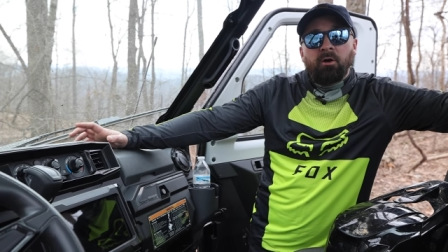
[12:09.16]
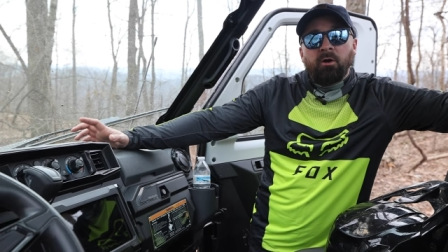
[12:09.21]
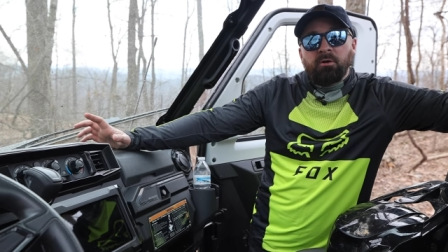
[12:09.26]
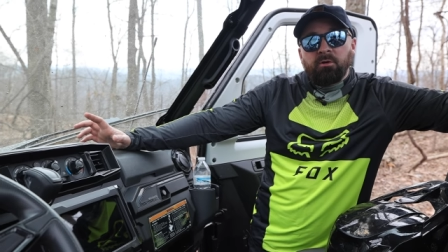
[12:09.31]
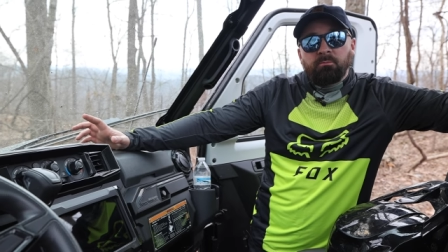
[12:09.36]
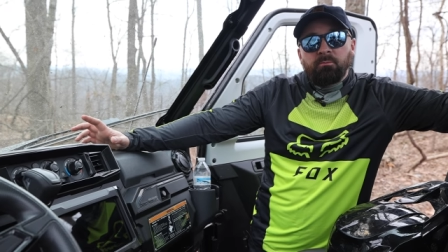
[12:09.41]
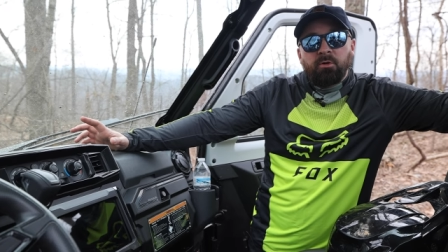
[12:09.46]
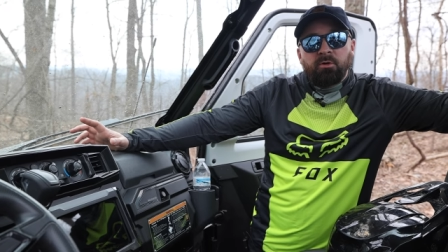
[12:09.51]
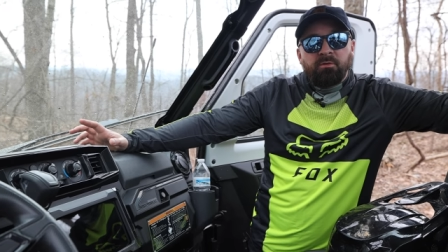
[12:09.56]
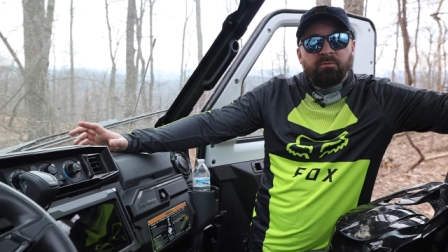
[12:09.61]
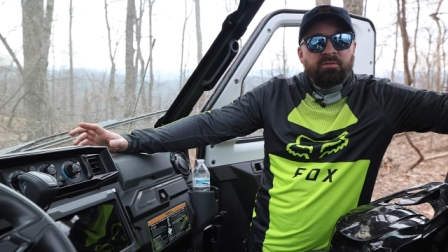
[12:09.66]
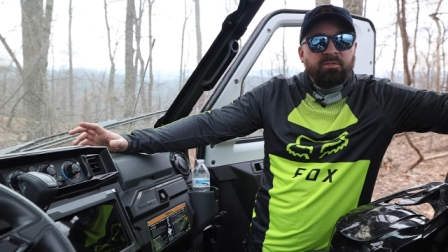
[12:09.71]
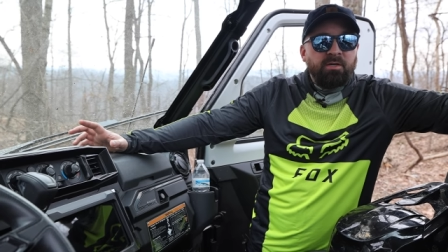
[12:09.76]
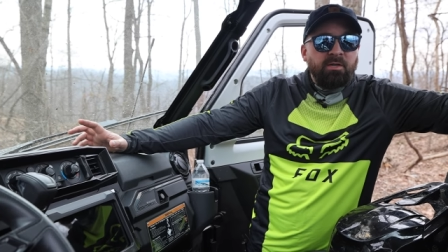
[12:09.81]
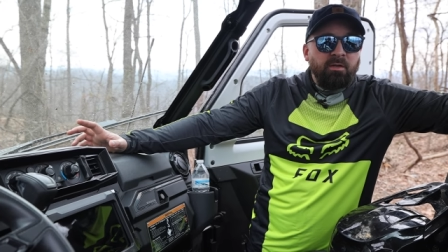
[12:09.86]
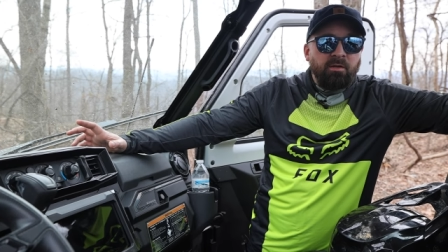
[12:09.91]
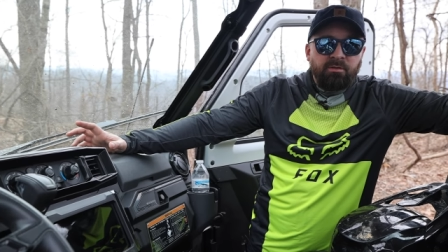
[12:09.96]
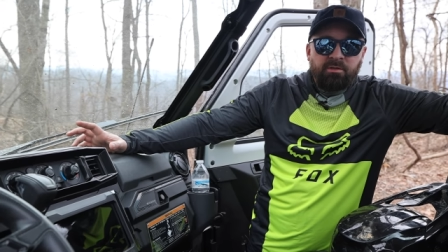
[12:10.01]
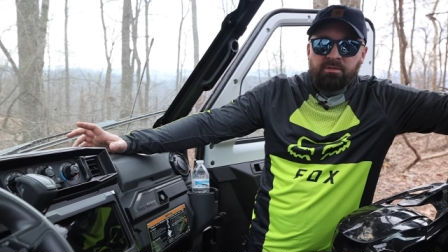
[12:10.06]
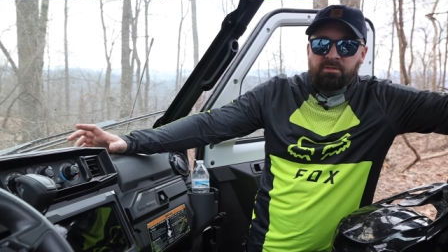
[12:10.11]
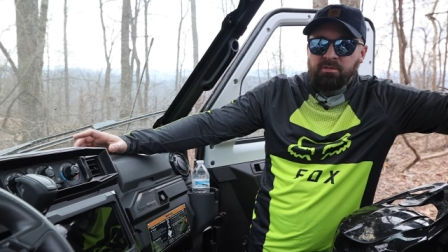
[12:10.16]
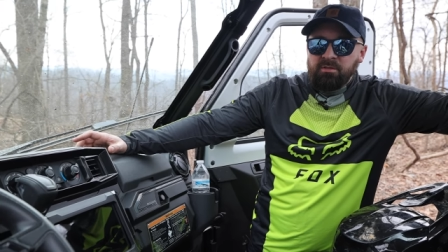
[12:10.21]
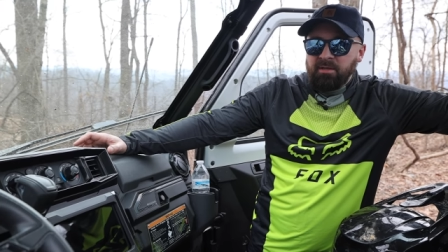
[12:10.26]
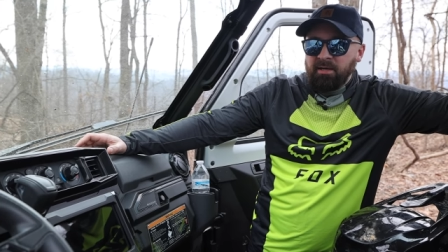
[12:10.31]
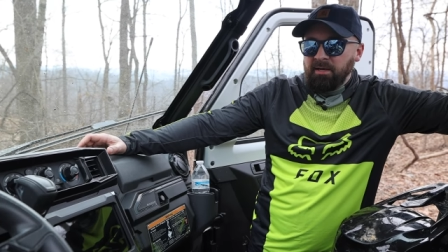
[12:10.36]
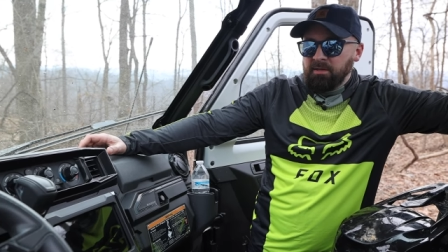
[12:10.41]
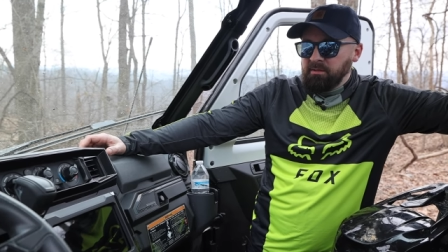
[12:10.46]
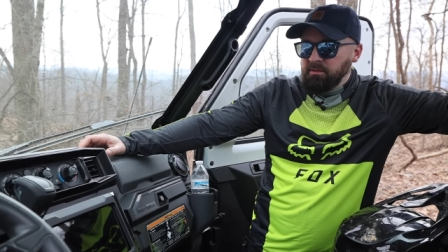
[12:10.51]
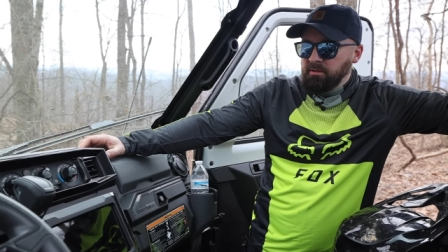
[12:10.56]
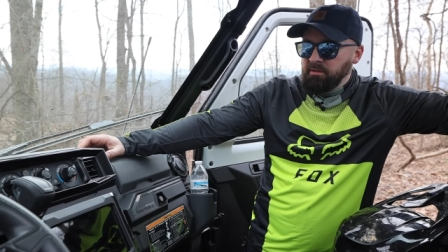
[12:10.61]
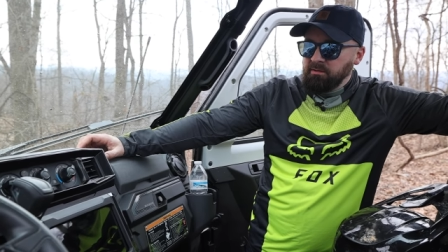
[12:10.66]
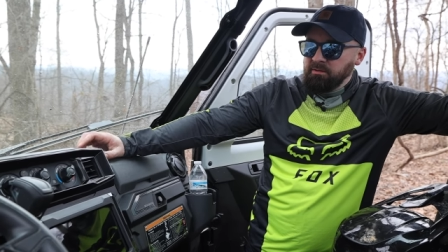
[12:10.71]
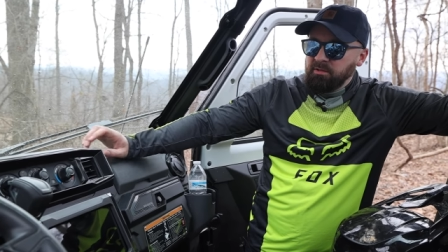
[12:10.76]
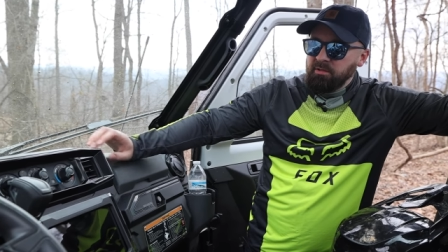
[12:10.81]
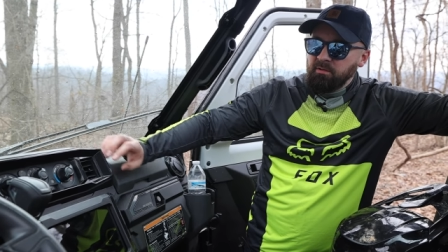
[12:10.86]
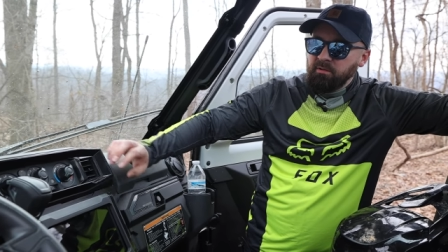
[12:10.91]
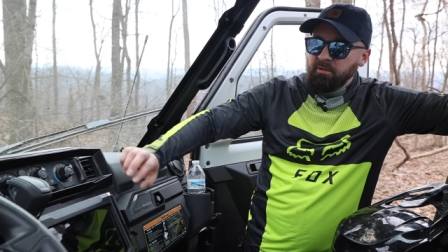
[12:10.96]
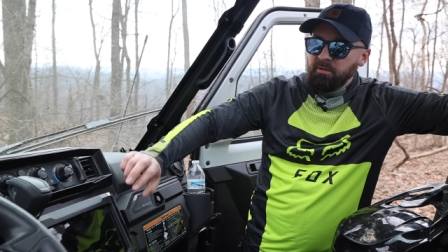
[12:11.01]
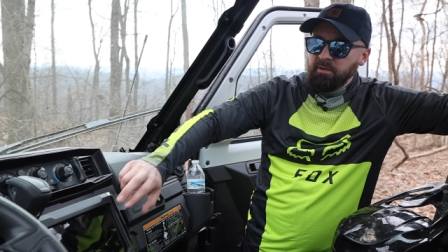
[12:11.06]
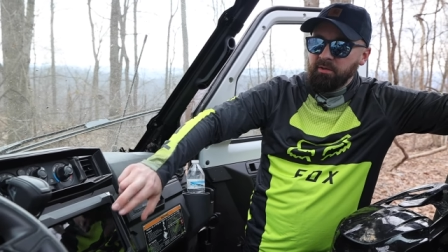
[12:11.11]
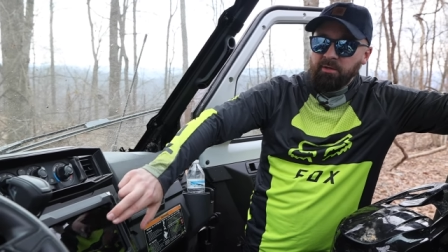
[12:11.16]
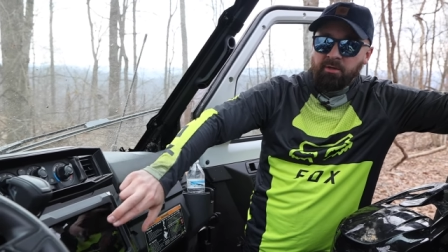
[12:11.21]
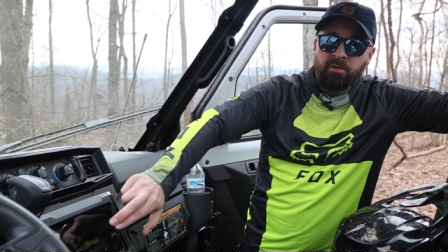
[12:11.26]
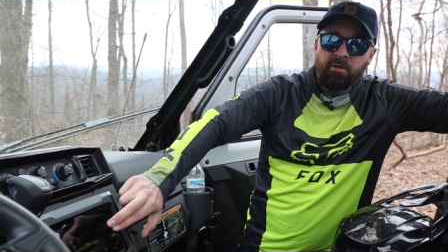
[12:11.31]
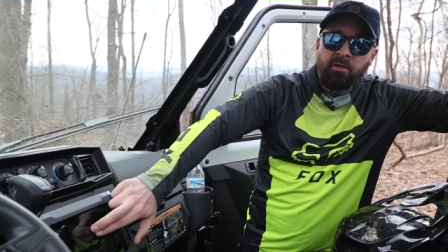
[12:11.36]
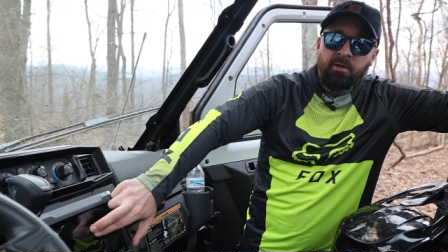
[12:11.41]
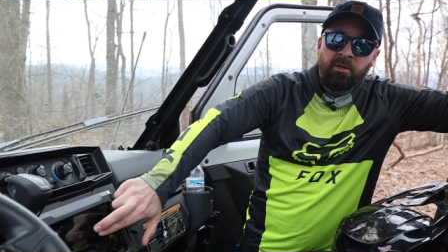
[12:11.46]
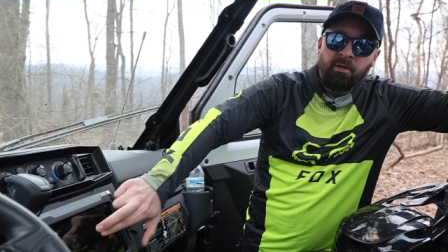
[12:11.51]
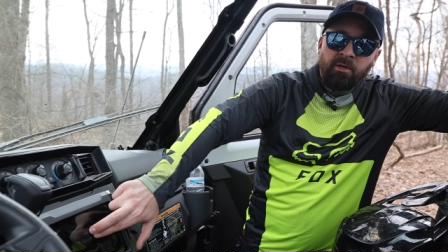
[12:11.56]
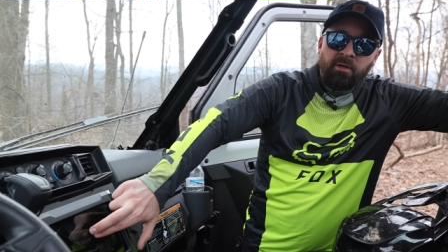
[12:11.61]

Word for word: automotive style this and that in the interior here.